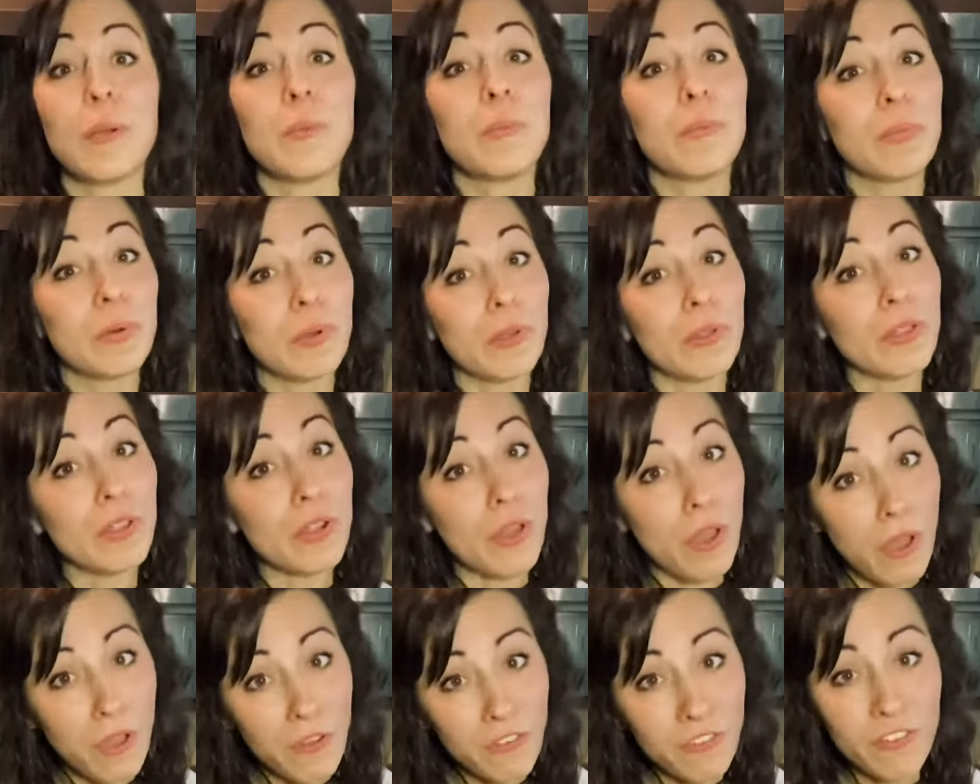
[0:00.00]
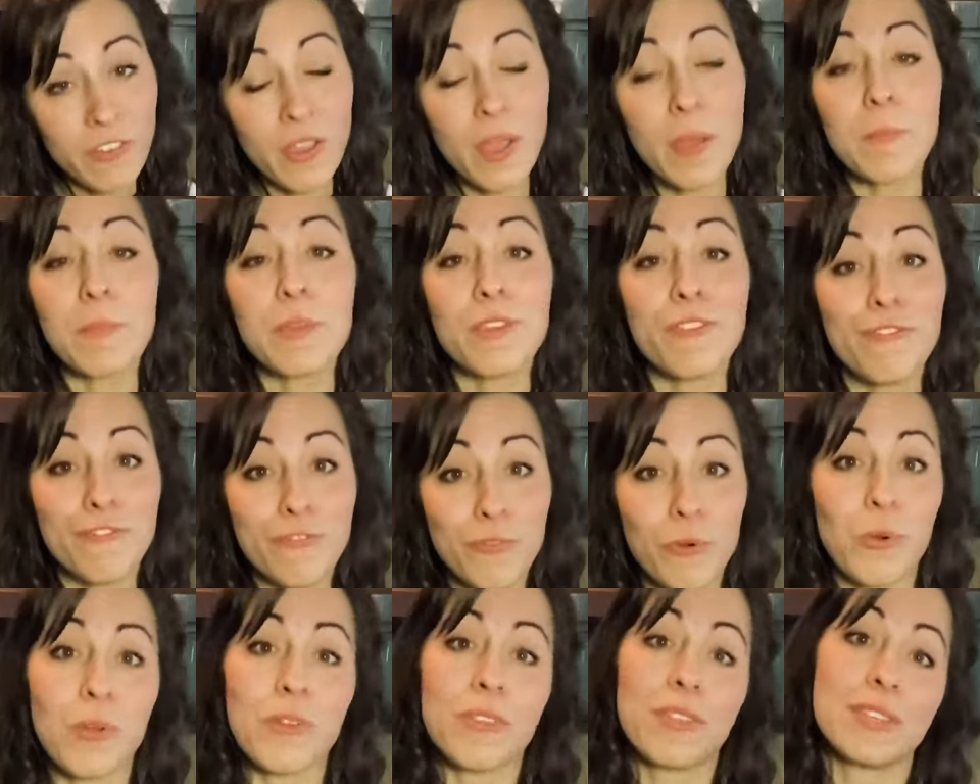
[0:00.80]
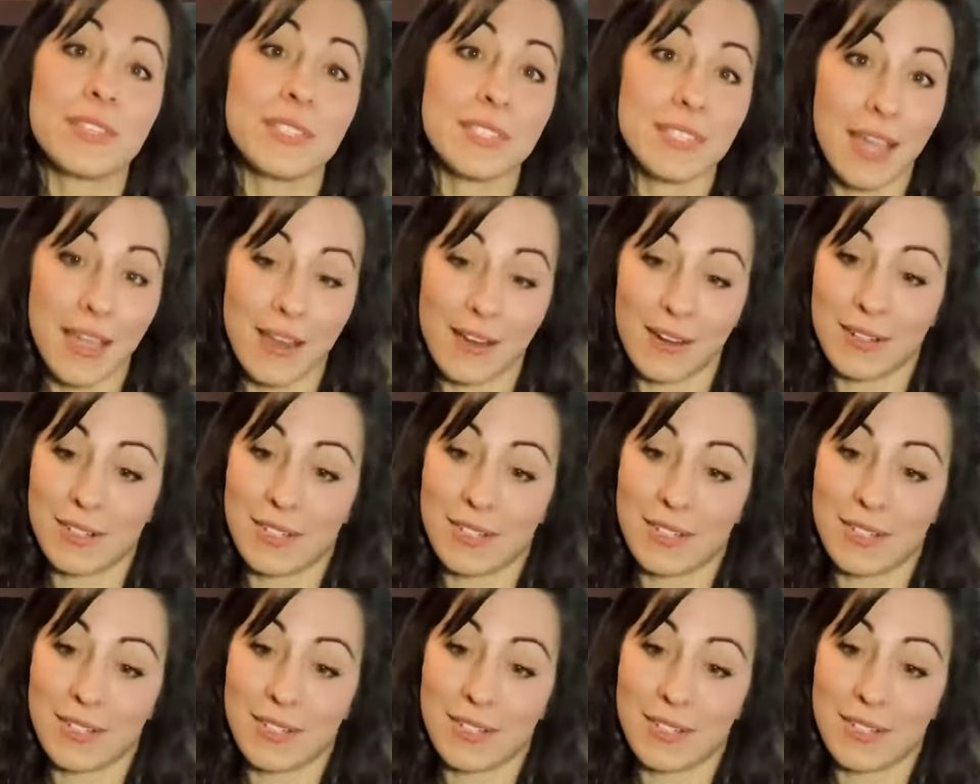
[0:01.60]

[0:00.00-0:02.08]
pull it off before the desired